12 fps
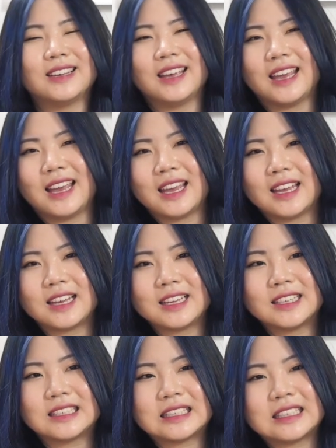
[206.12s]

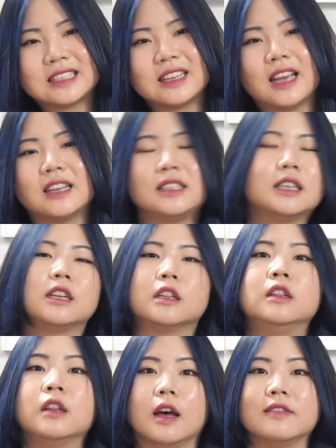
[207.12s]
I
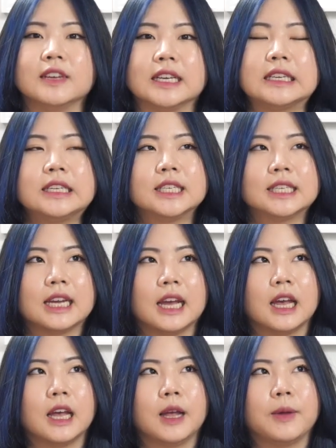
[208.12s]
didn't love it.
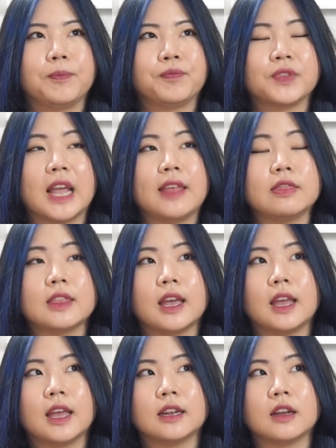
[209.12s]
And
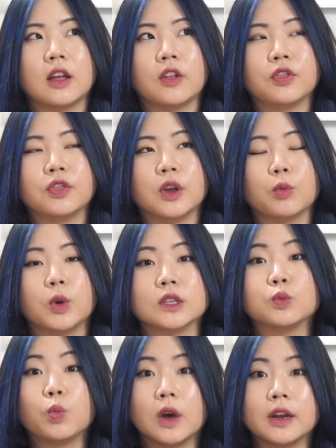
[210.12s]
then there
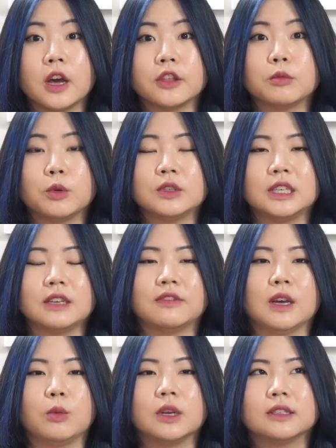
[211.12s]
was one other motif
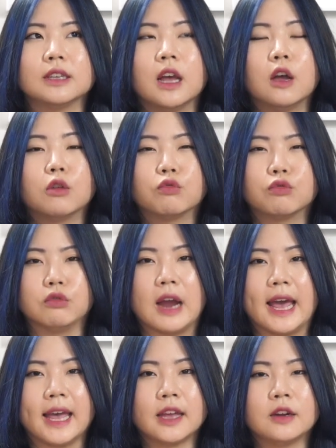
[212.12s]
that was
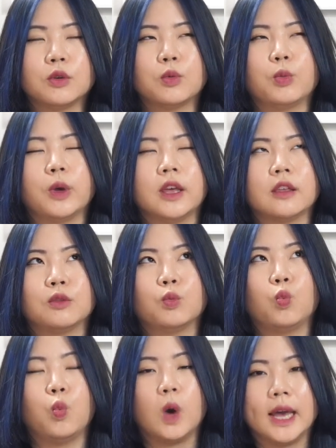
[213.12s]
red with
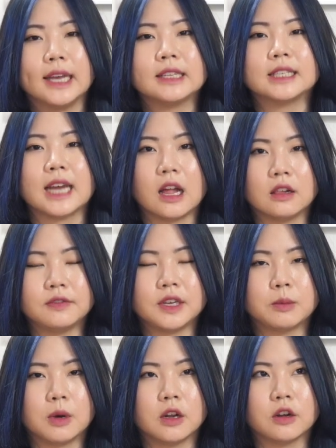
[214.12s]
white
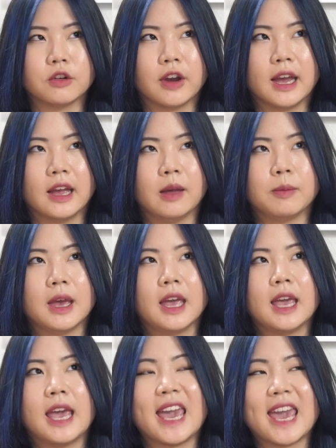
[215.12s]
LV monogram
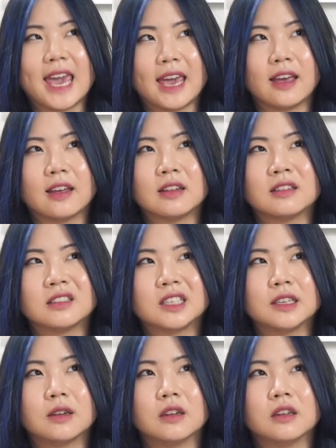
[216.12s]

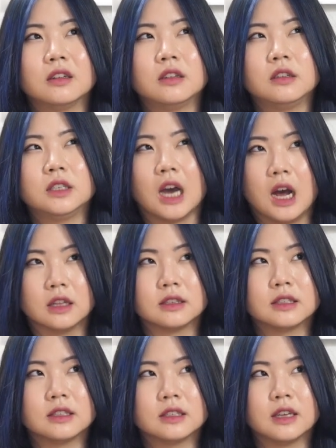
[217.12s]
and
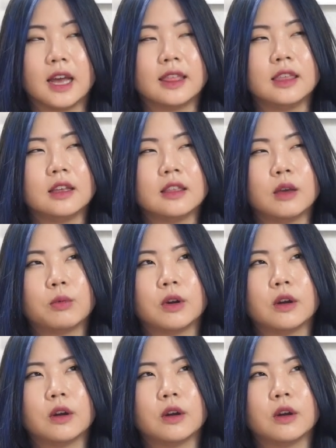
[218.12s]
dots. I think they